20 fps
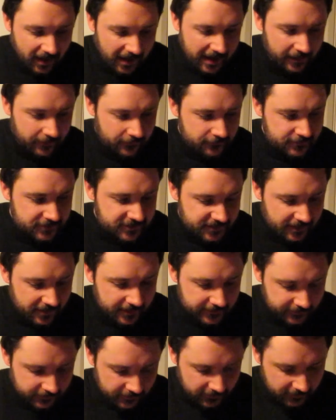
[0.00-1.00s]
And
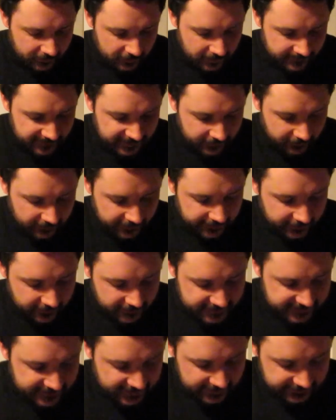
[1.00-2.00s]
also, I mean, I
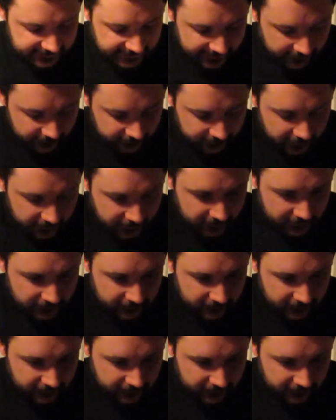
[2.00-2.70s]
sat down.